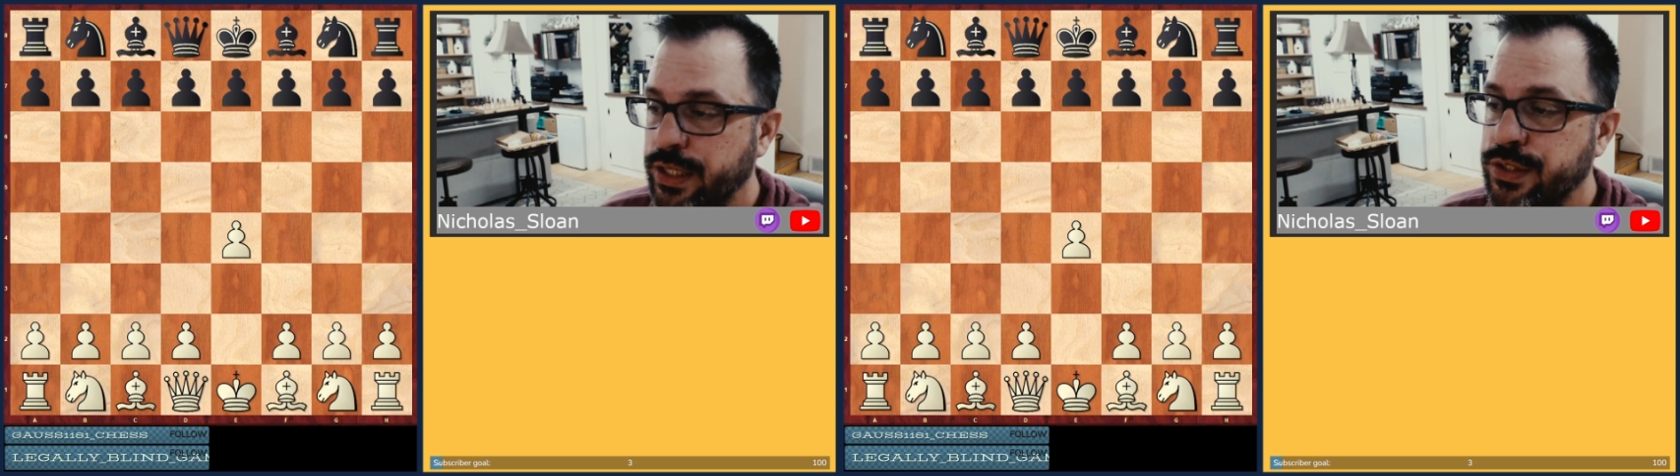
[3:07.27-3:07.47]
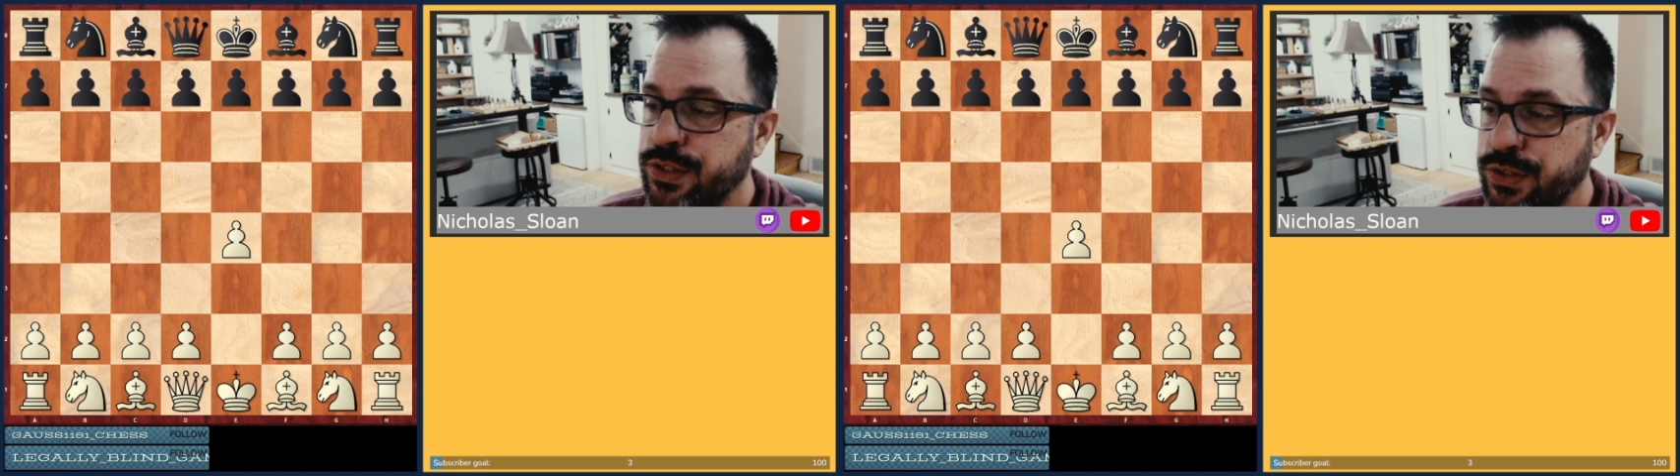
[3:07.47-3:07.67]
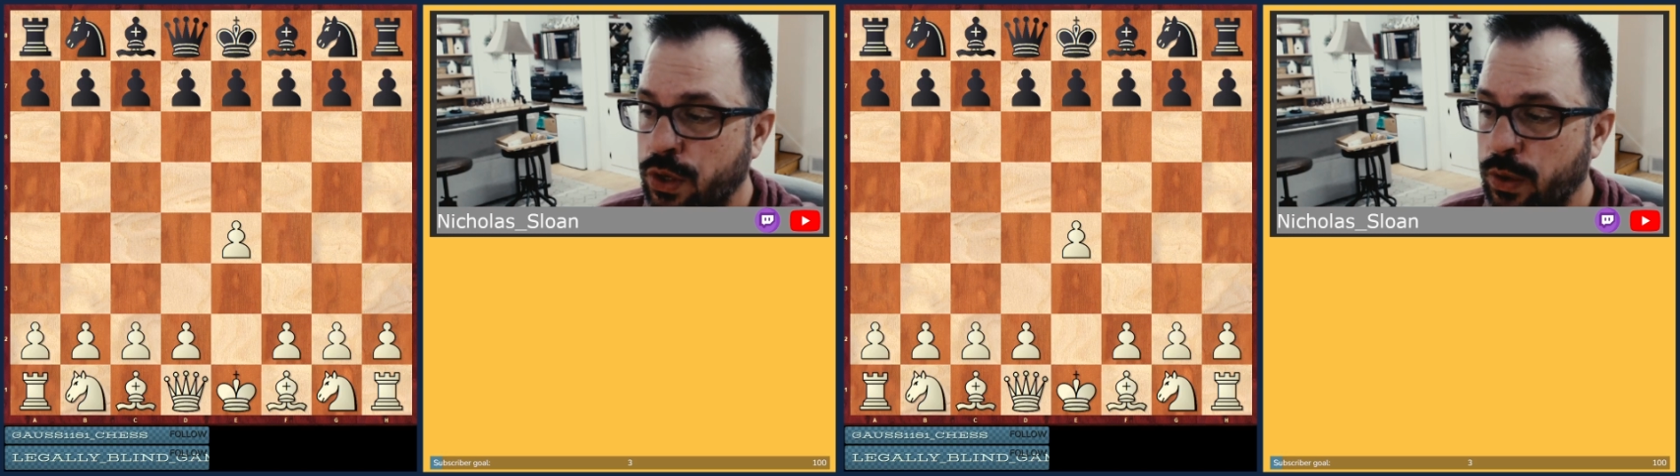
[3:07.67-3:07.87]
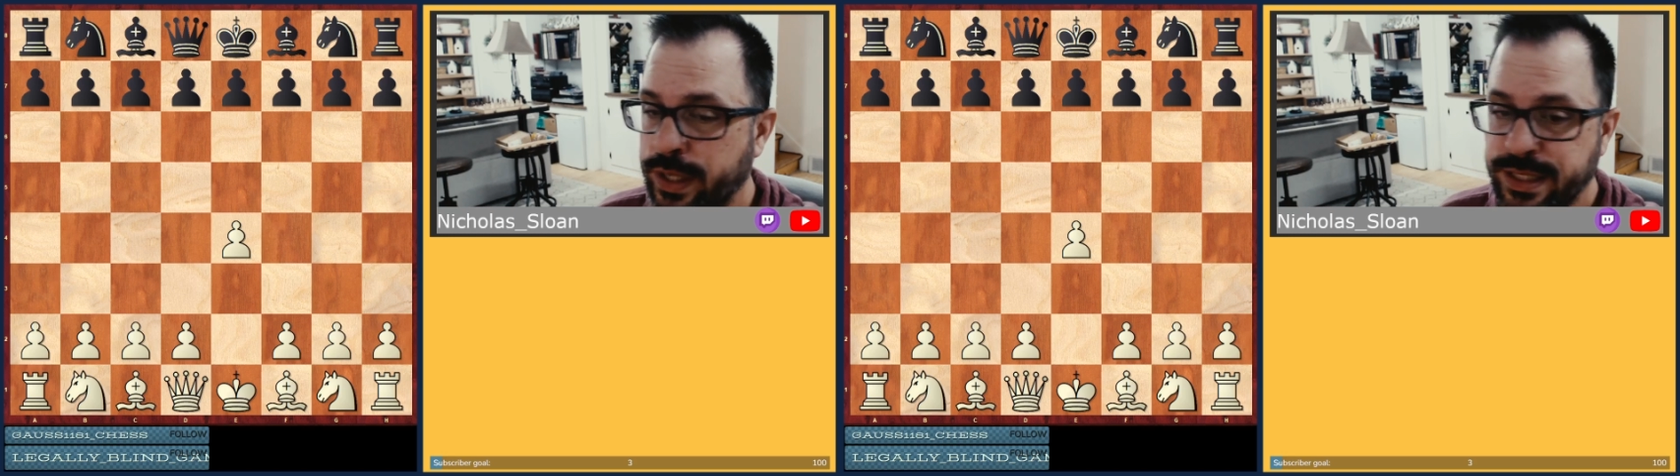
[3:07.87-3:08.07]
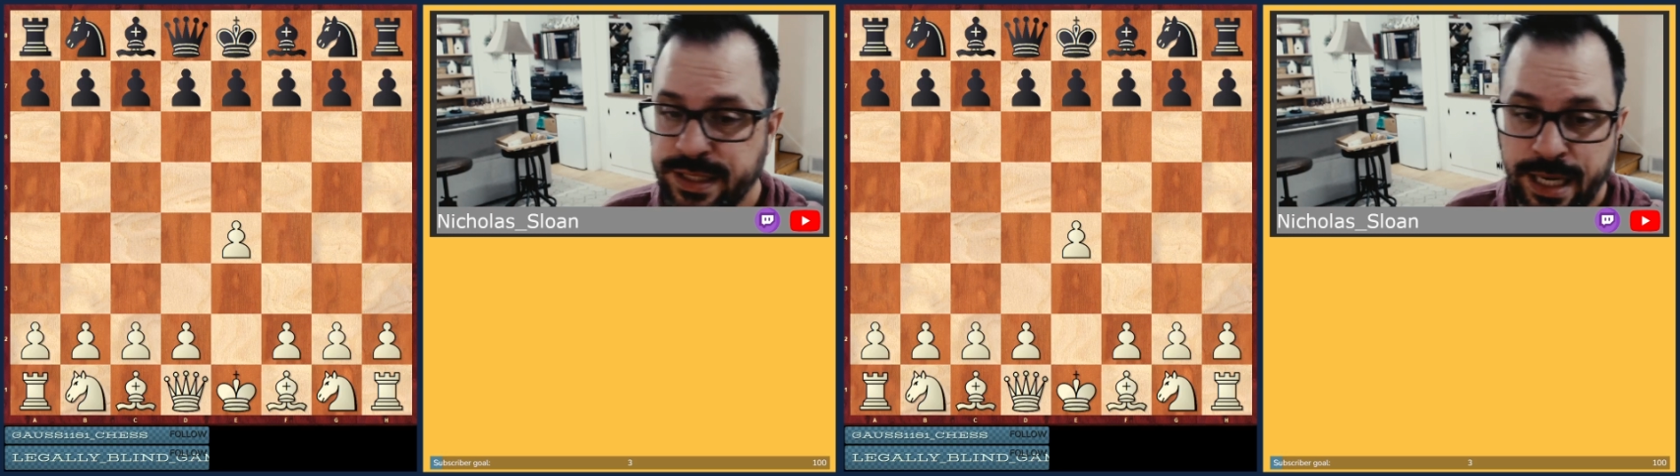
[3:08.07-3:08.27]
So I
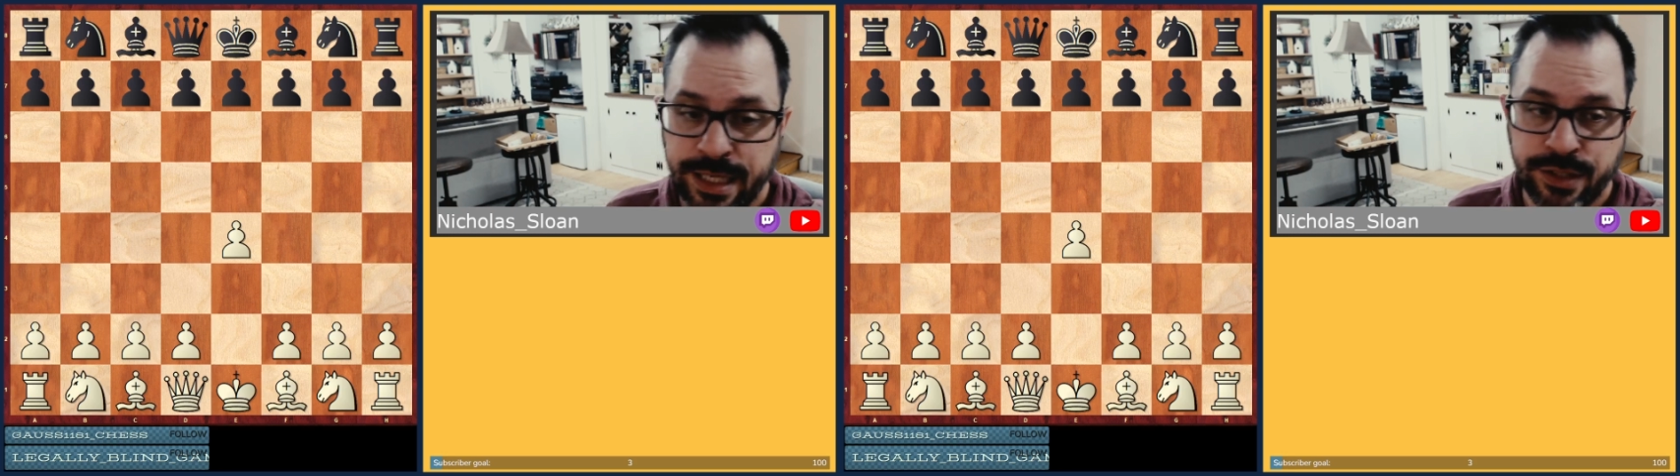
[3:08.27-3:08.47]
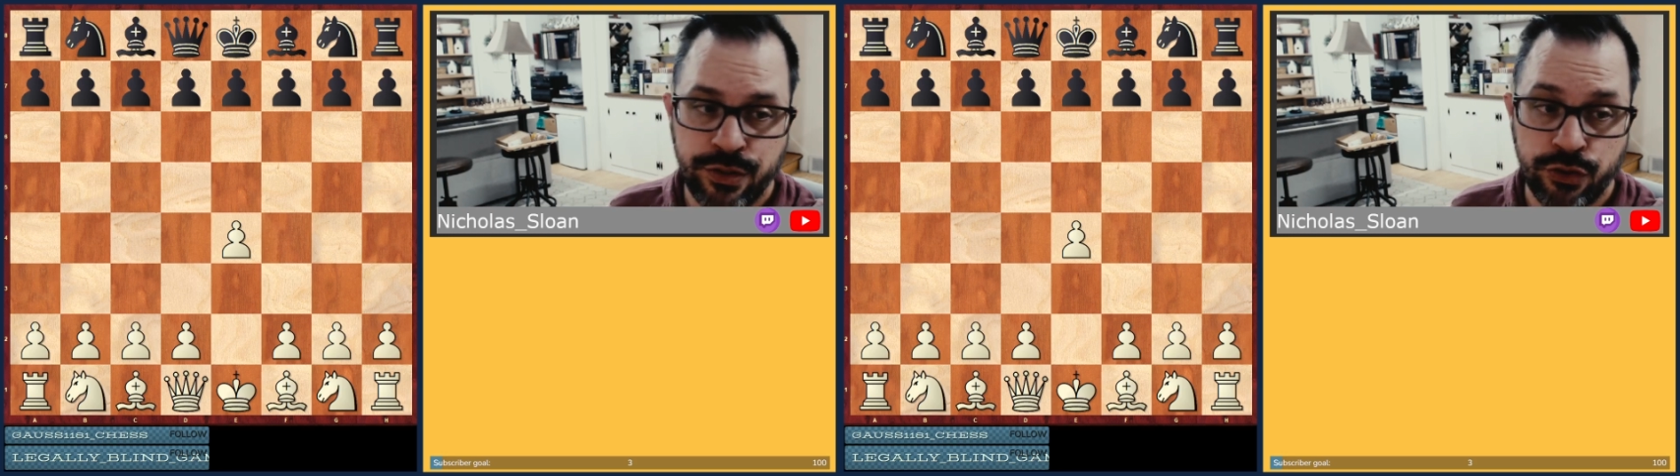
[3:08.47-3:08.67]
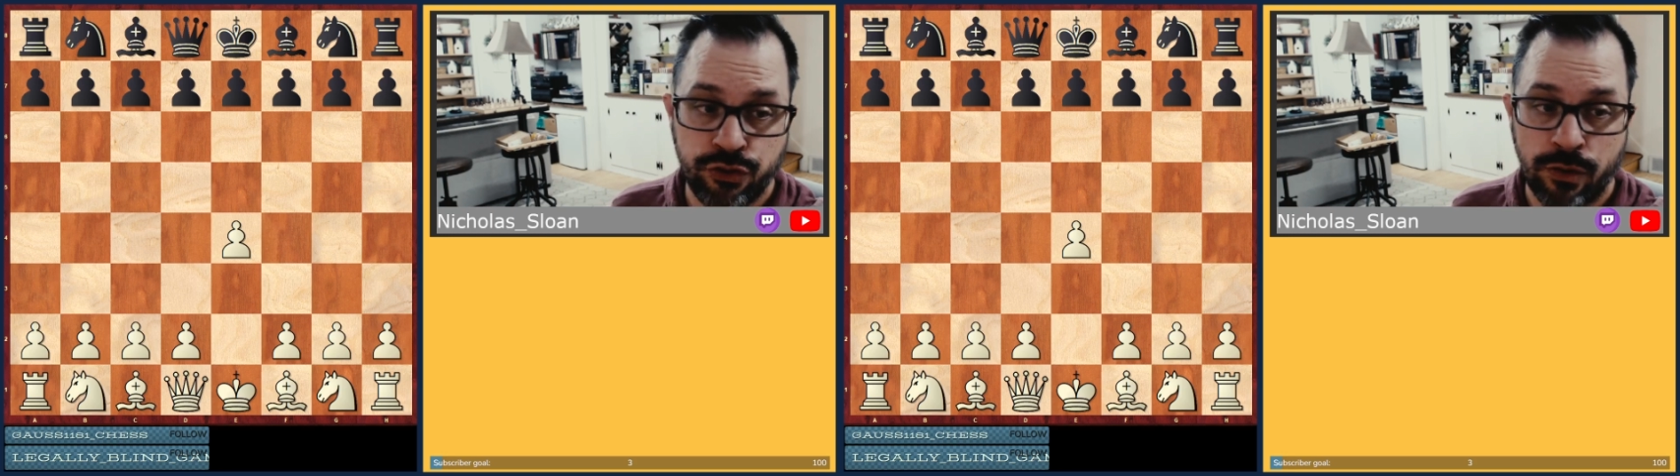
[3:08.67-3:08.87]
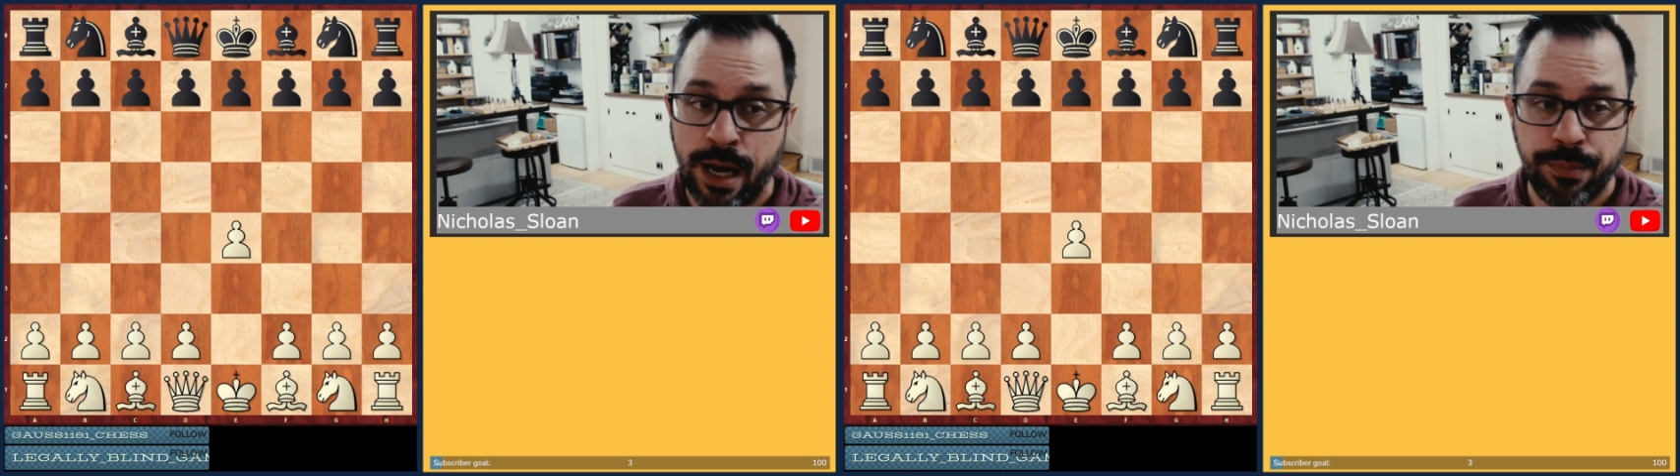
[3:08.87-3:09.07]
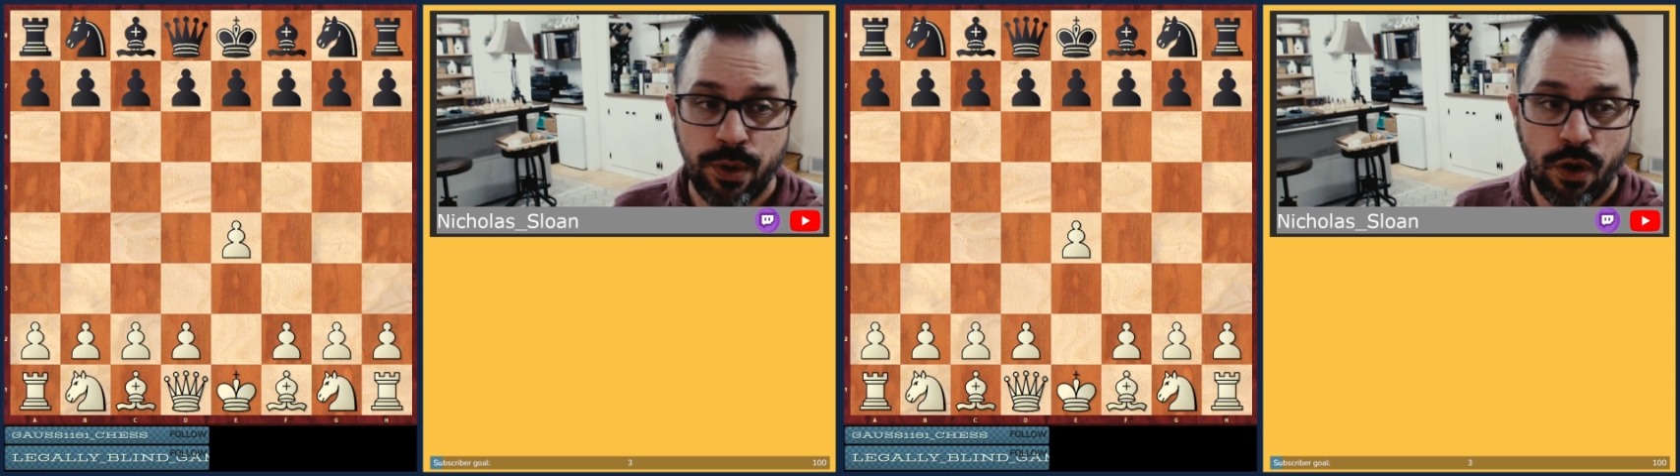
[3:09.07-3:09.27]
decided to drop